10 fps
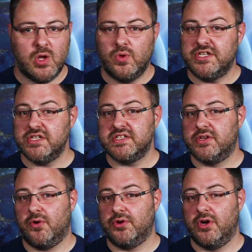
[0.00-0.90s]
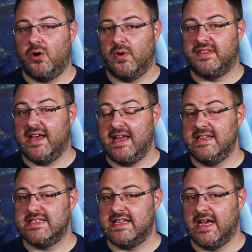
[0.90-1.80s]
We just don't know what that
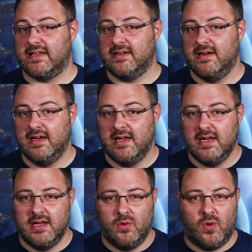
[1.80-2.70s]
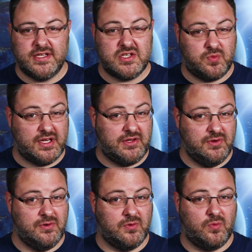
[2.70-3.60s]
is yet. Once we
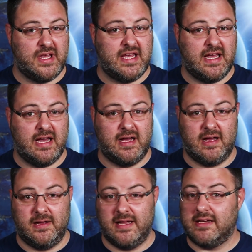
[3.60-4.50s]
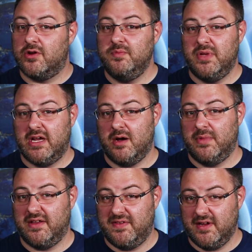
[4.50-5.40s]
do, it could
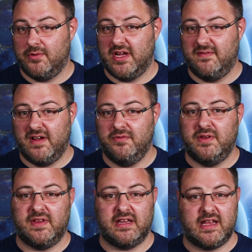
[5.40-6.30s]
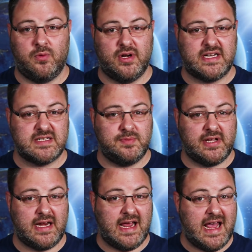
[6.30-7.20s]
become a theory of everything that would
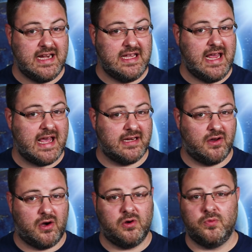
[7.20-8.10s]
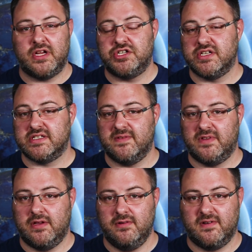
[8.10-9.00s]
explain any and all regions of
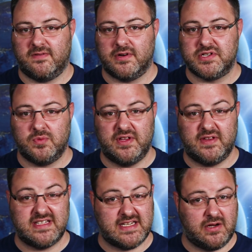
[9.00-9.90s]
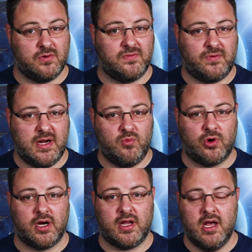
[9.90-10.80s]
the universe with a single
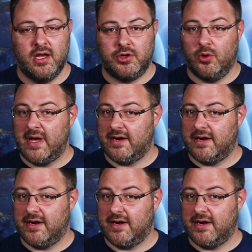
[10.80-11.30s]
framework, no